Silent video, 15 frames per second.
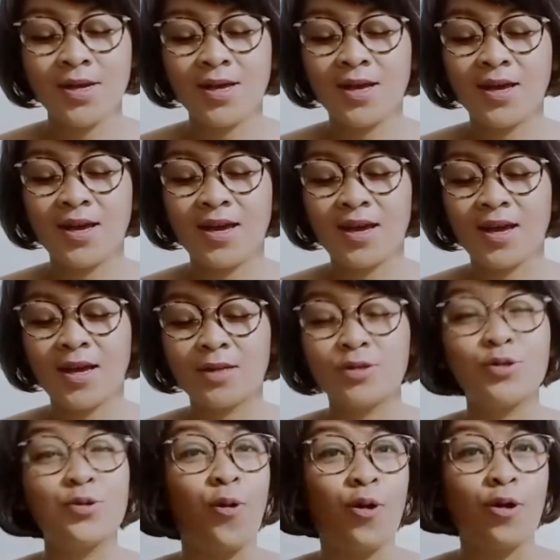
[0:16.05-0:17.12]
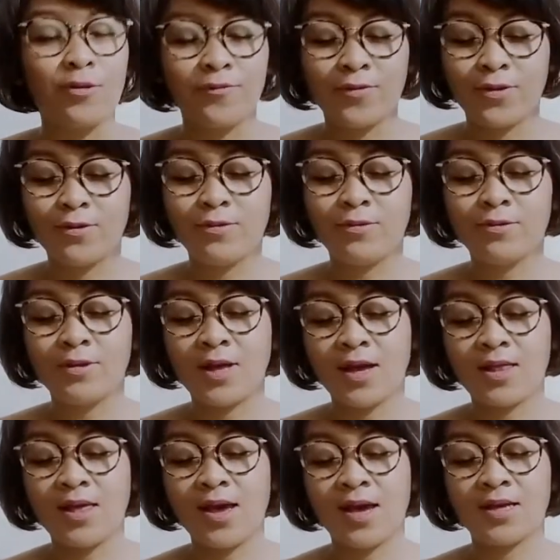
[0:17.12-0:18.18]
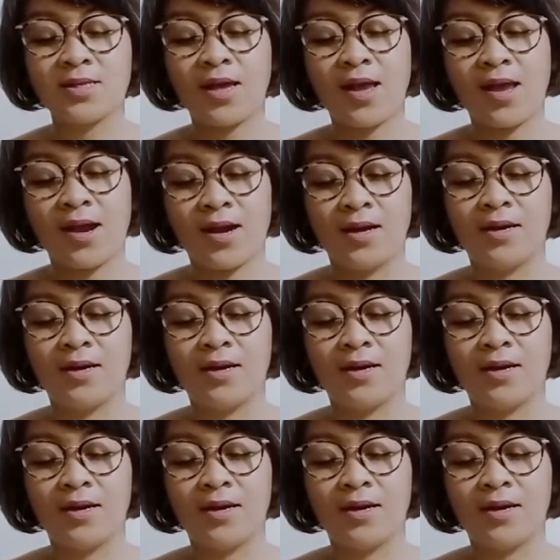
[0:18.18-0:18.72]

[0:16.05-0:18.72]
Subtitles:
And to all of you that has air